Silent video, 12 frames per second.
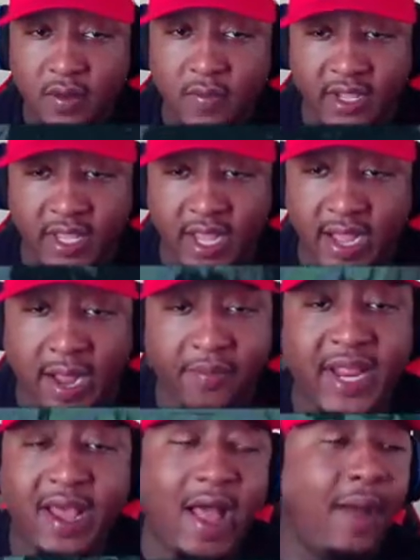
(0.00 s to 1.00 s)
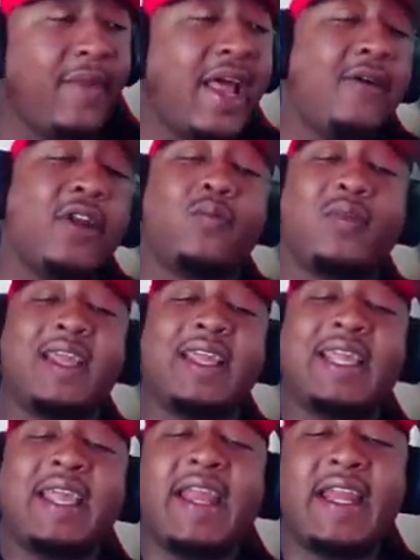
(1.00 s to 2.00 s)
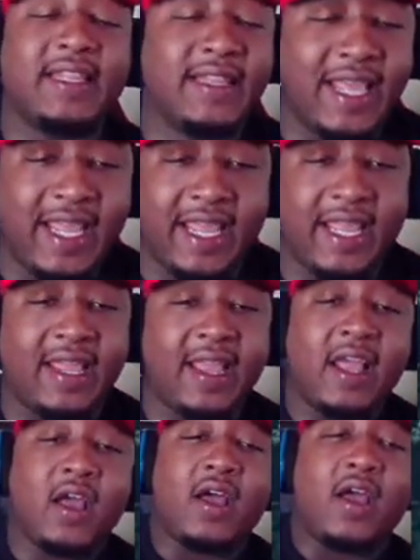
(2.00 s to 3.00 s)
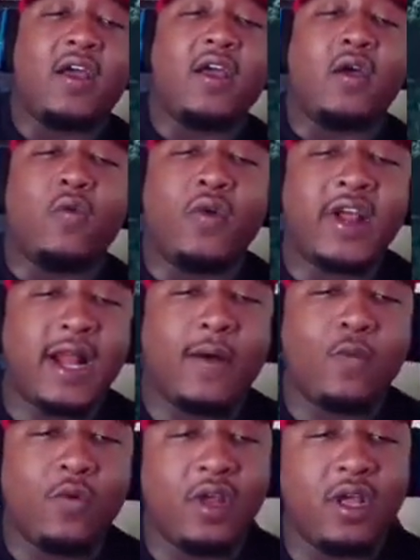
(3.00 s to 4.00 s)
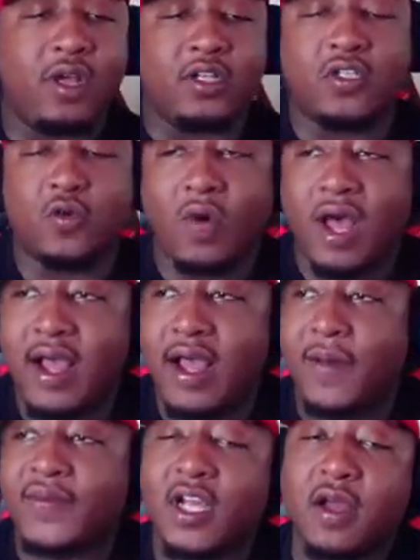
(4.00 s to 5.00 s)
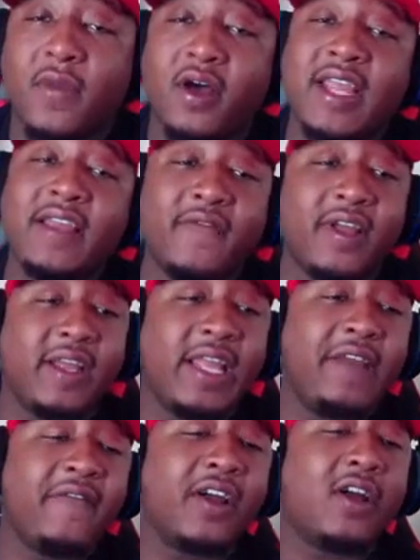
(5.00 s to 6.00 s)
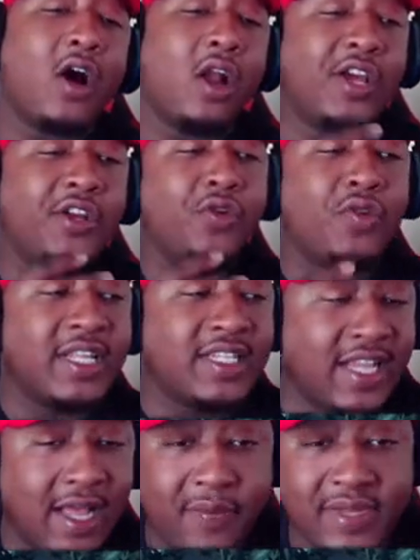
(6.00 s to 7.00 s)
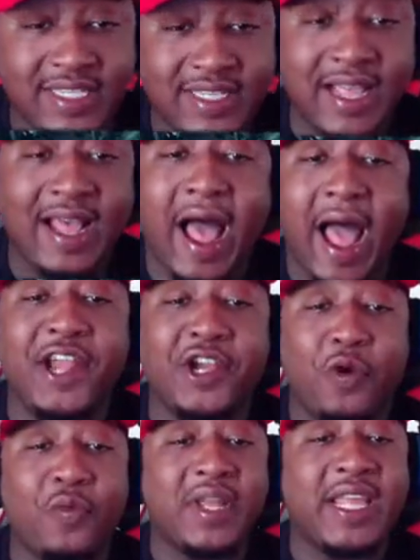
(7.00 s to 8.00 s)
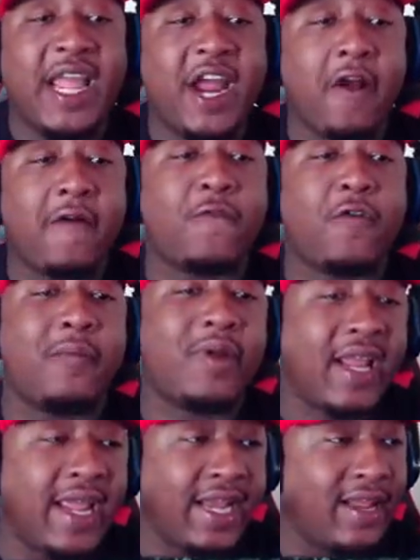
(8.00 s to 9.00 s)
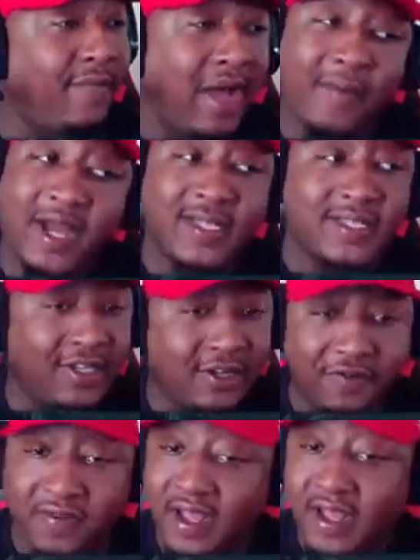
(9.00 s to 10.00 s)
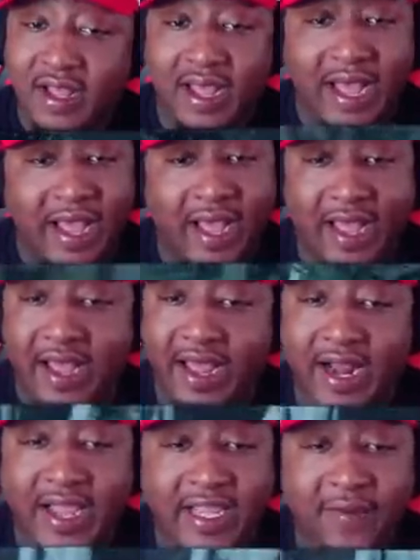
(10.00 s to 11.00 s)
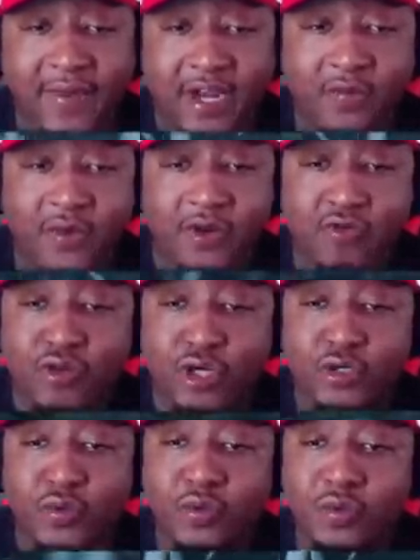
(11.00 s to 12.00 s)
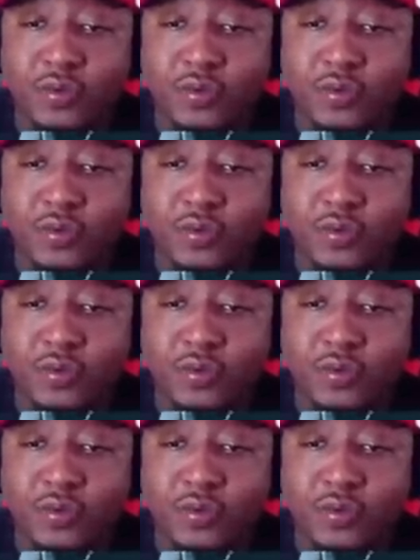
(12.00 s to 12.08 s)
But yeah, I'm down. I'm down to play anything when I'm with a squad. I'm talking about even even Call of Duty Zombies. I don't care for playing it by myself. I, I like it better with a crew.